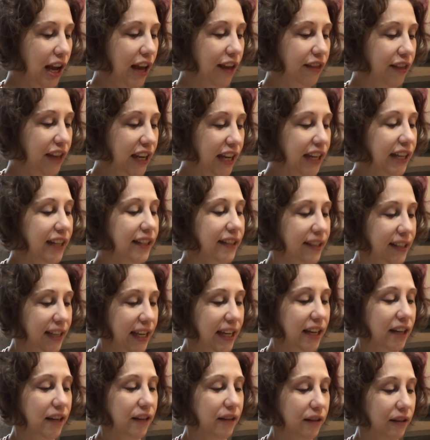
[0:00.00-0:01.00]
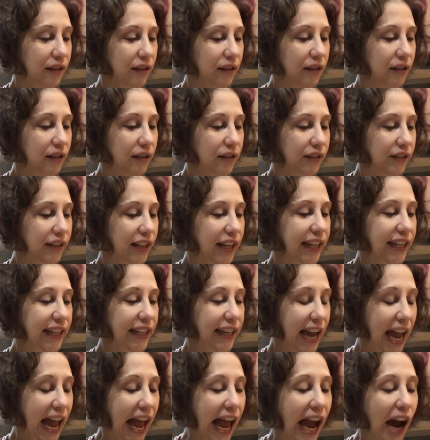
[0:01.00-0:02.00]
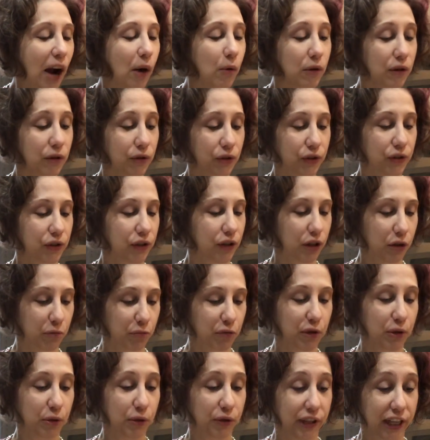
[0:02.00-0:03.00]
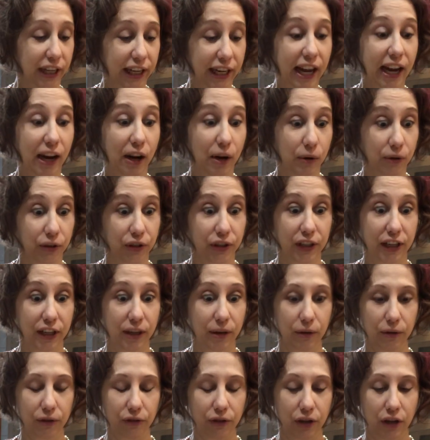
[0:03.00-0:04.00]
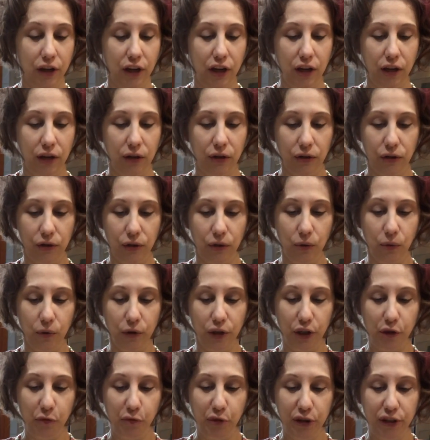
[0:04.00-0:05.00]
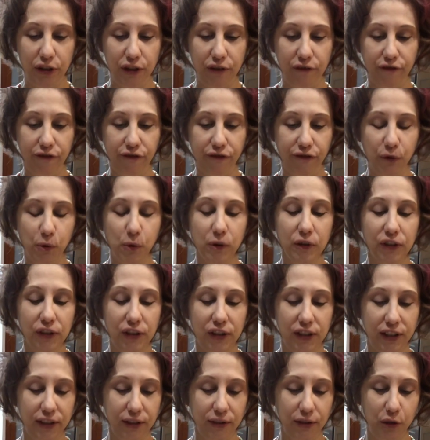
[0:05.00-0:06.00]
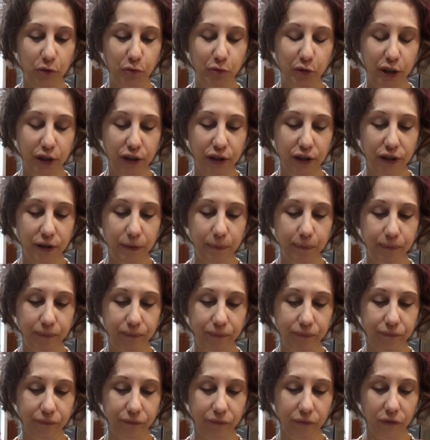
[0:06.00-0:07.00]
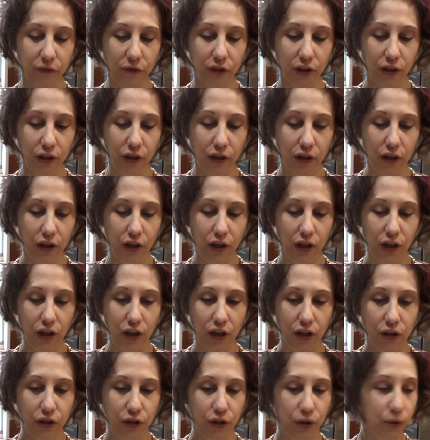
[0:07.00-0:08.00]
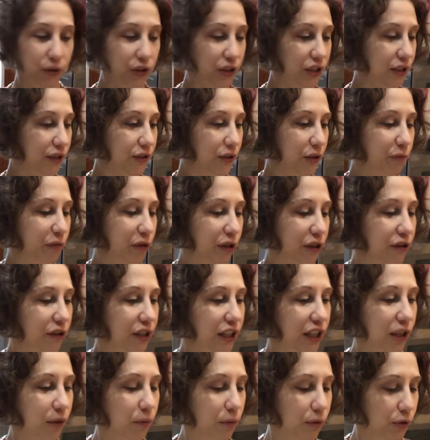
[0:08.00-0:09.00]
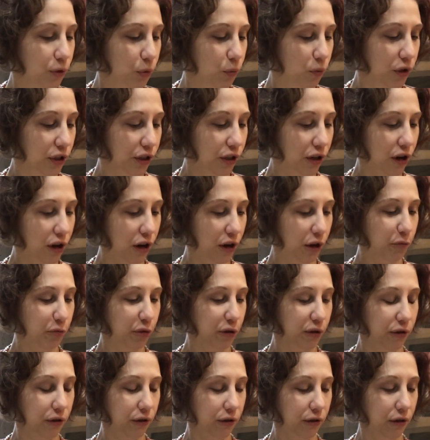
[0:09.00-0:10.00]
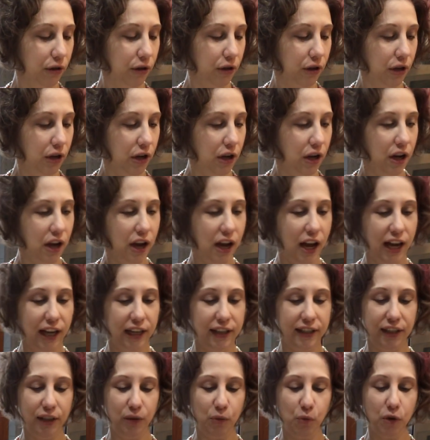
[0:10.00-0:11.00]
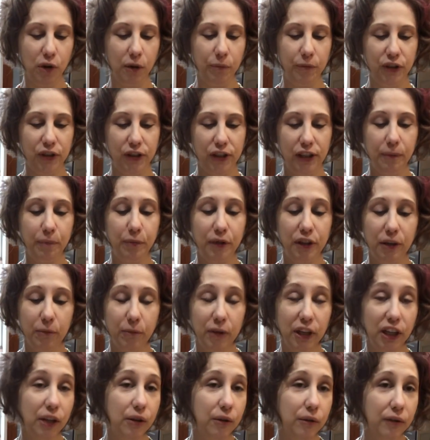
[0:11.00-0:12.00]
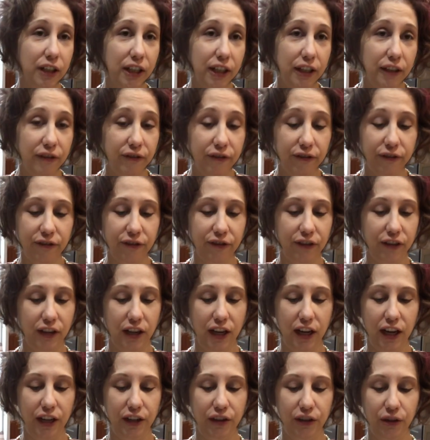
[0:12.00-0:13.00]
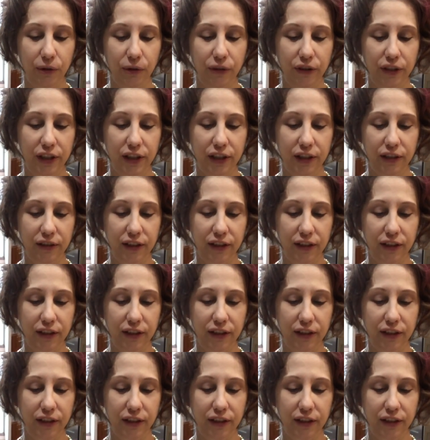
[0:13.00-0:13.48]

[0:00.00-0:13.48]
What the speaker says: They can take like hours to upload, like hours and hours. So we're gonna put in 4 sticks of butter. 2 sticks of butter equals 1 cup. I did warm this up in the microwave. I know that a